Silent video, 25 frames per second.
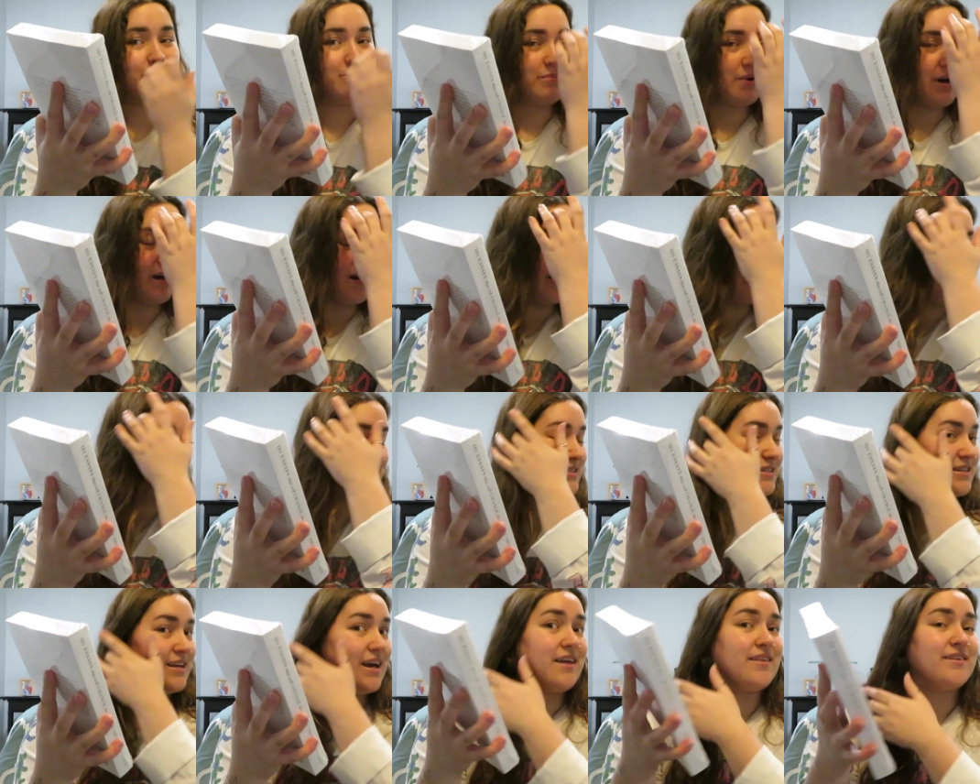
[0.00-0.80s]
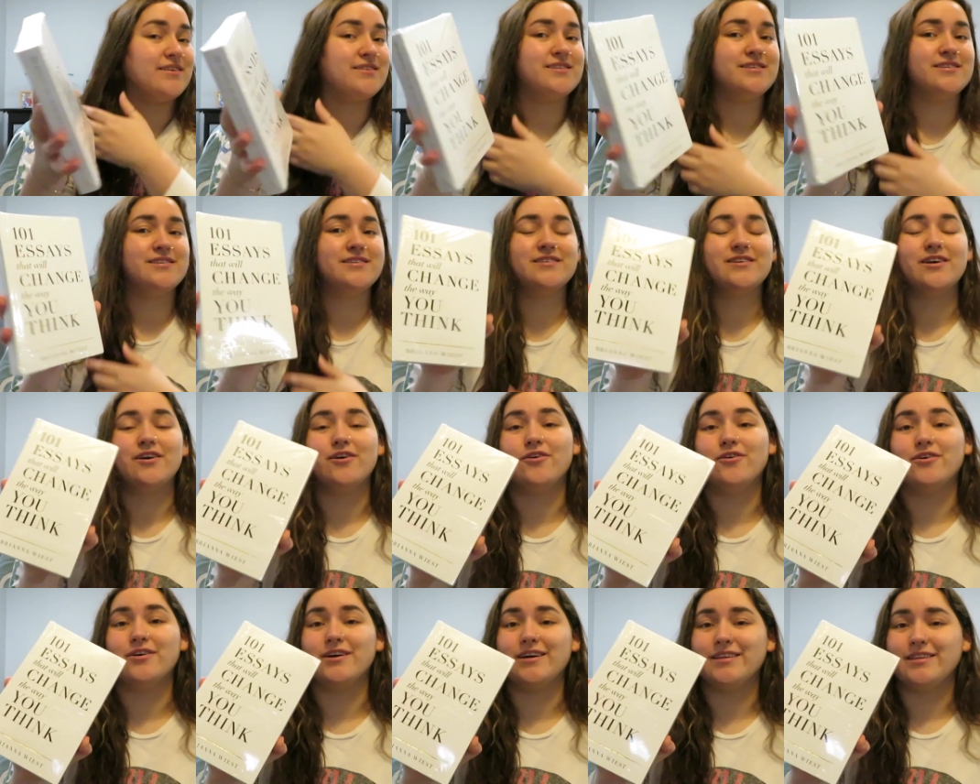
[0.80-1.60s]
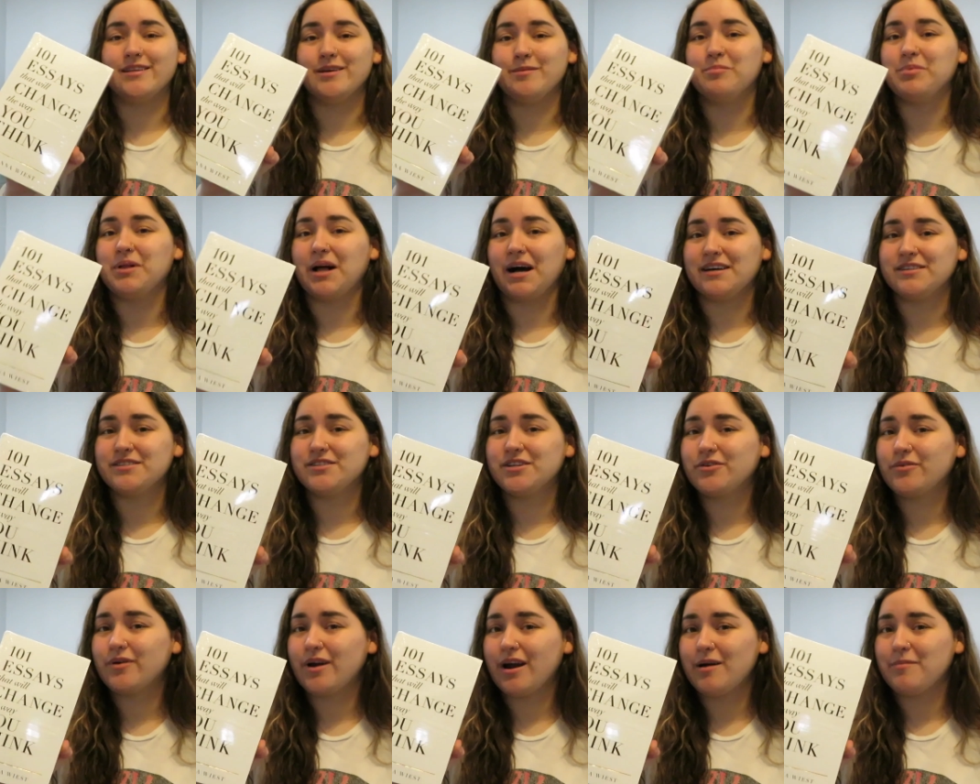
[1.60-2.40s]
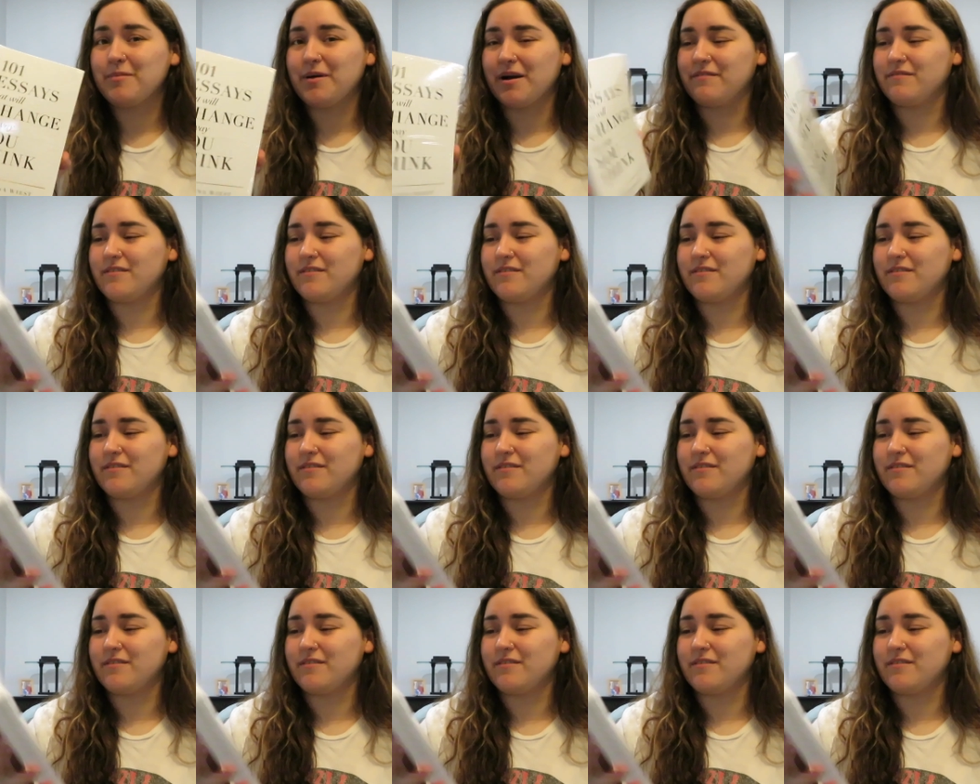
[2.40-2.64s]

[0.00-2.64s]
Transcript: But yeah, this is still in the plastic wrap.